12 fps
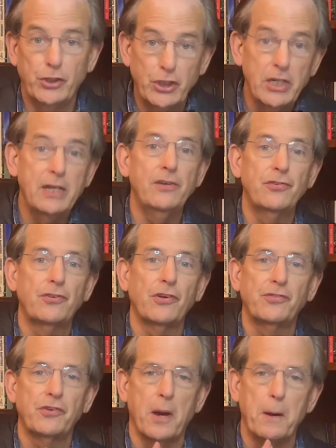
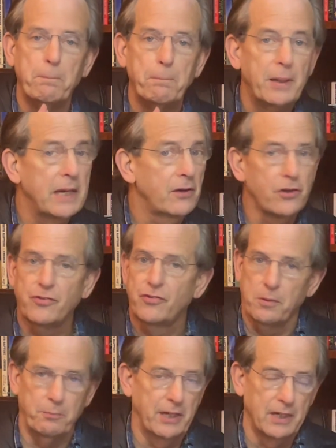Jesus appeared
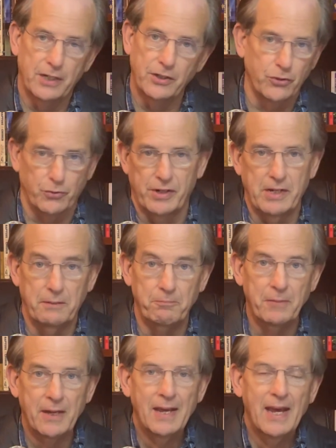to me in a dream,
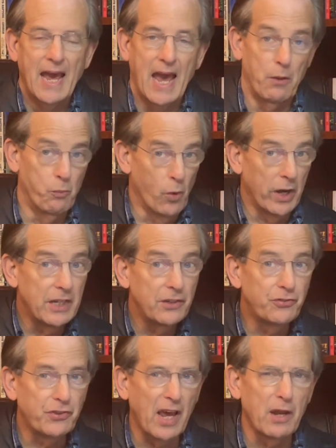and what he
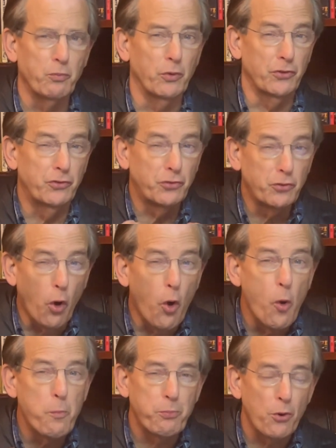said was
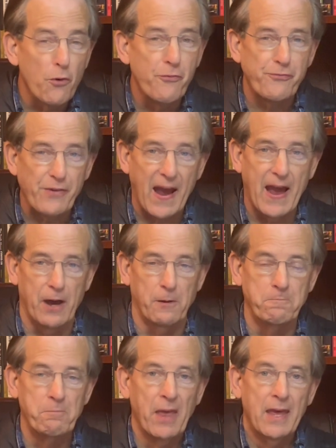so
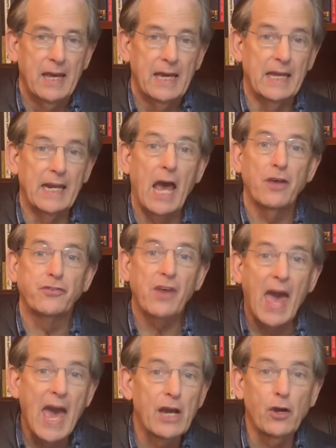profound it has
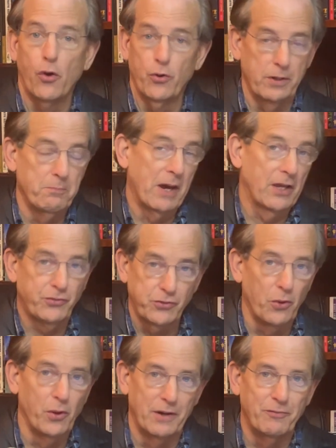echoed in my
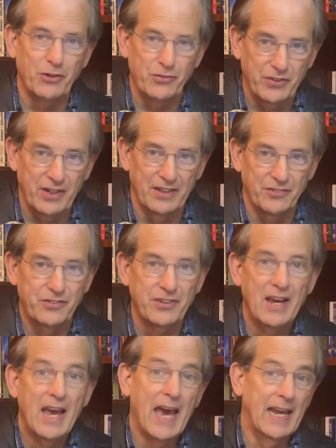soul ever since,
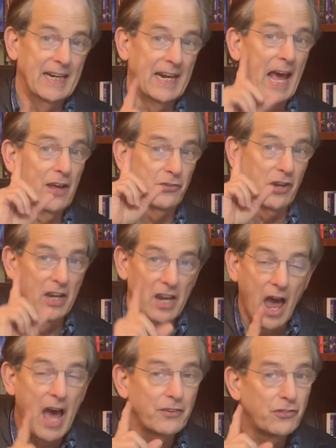and it has a
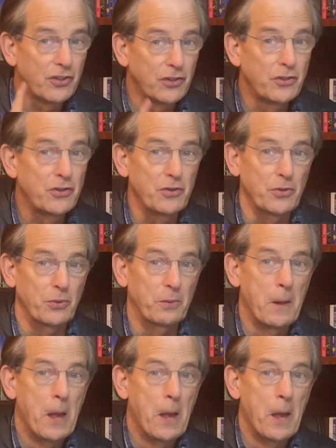lot to do